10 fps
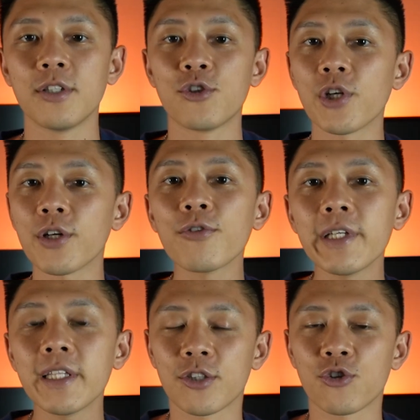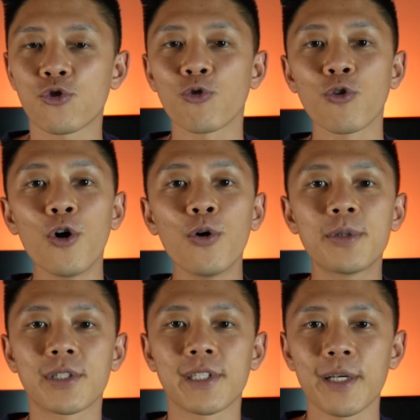Generally, the
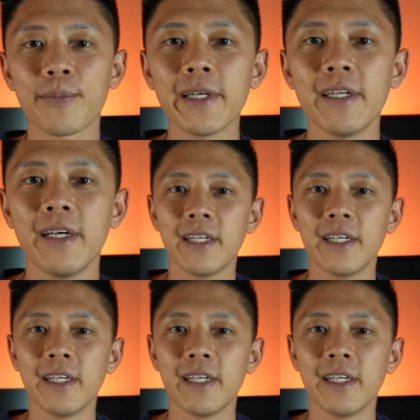strobe segment